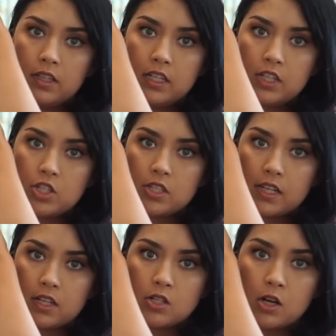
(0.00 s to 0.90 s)
And it's just
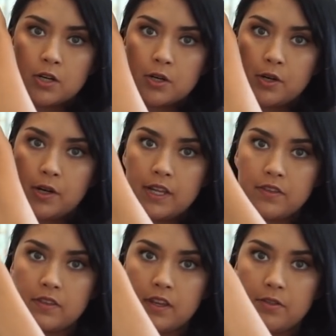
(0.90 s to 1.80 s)
like a darker gray
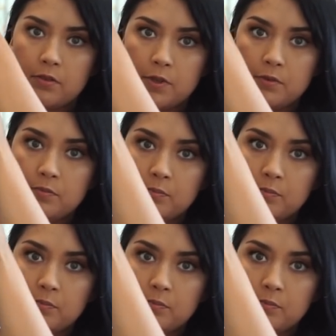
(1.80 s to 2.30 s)
than the other one.